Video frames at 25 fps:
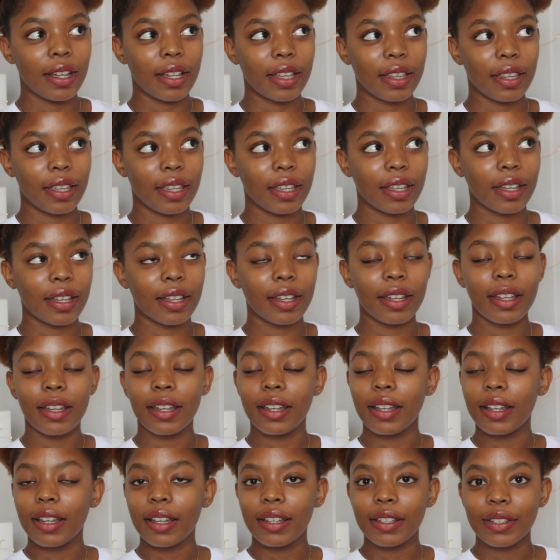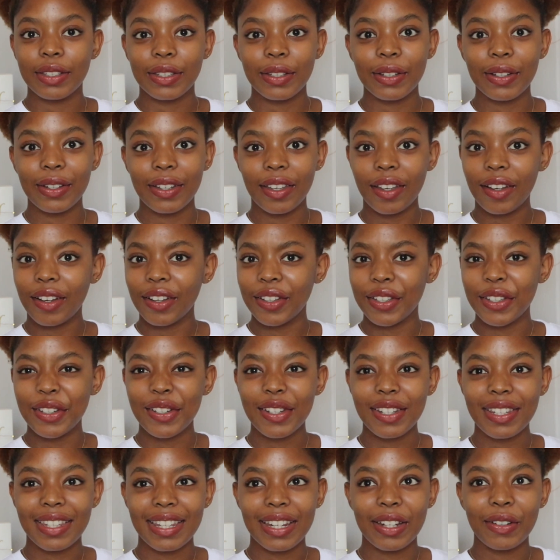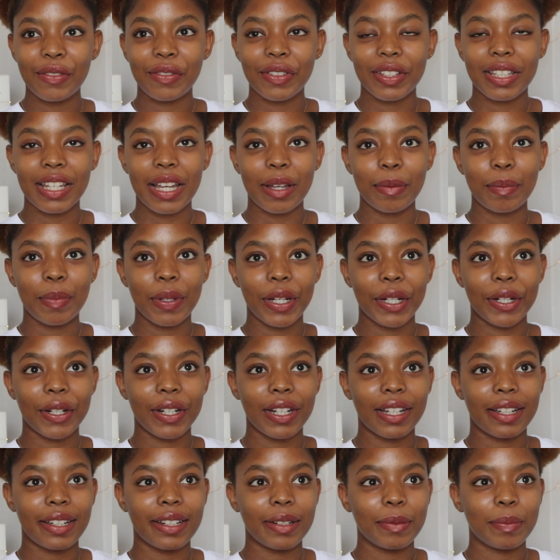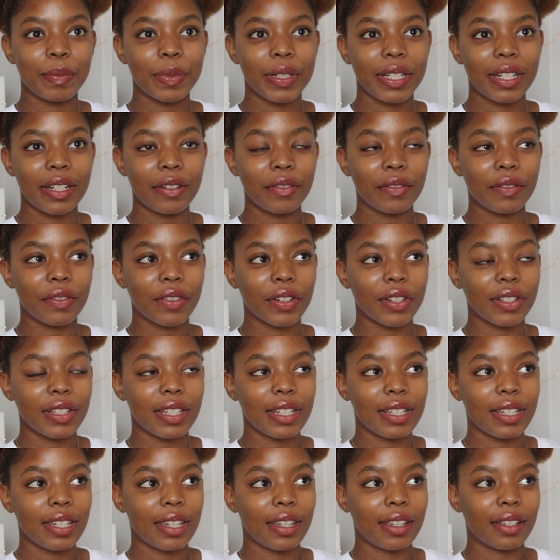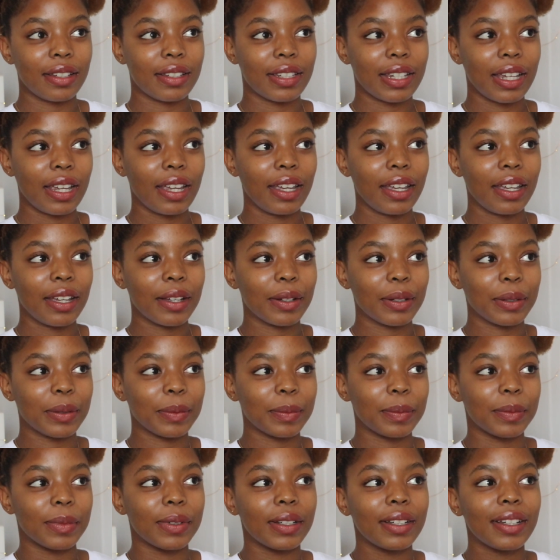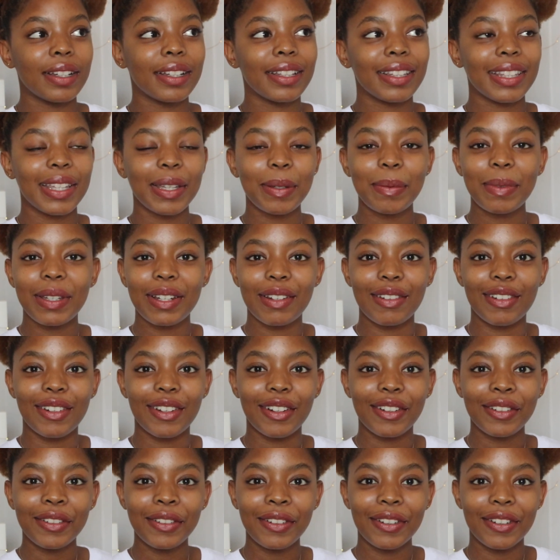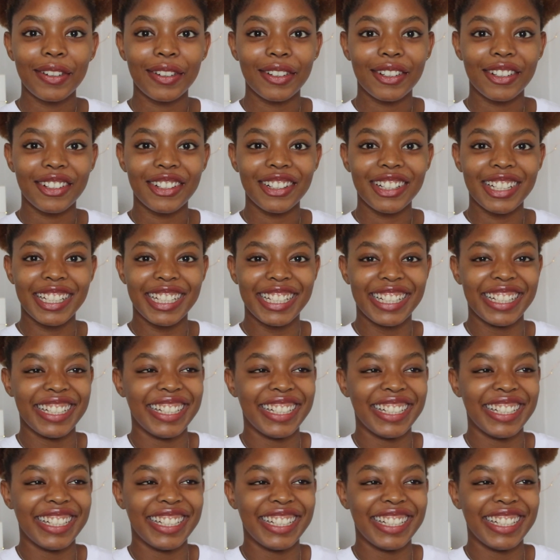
I think. So yeah, you're just sitting for that period. But in varsity, damn, they be long.